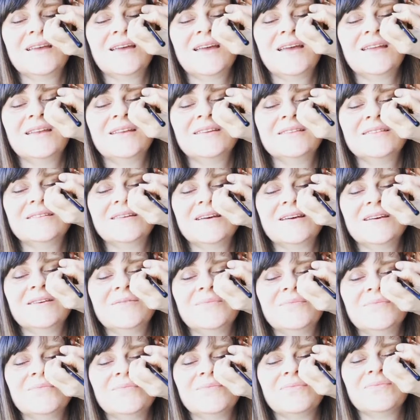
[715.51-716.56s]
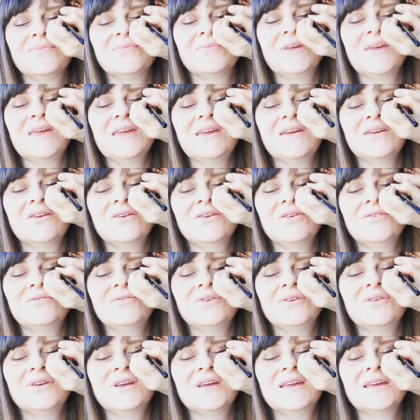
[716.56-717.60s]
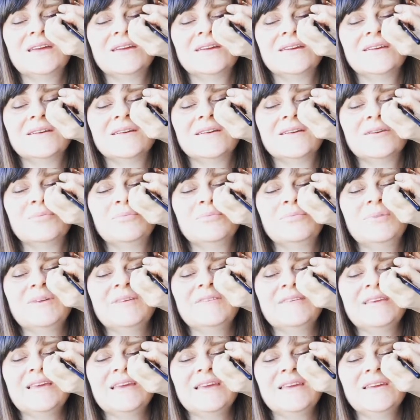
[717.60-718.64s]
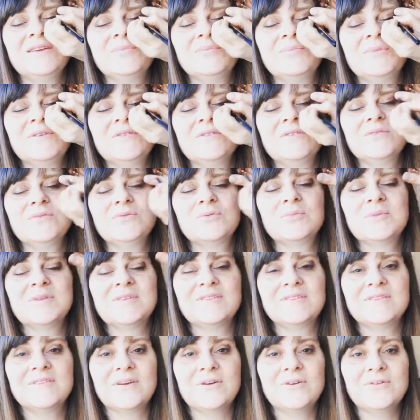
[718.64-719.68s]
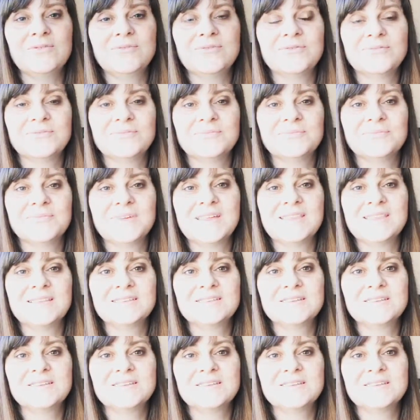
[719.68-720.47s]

and being her very busy businesswoman self at the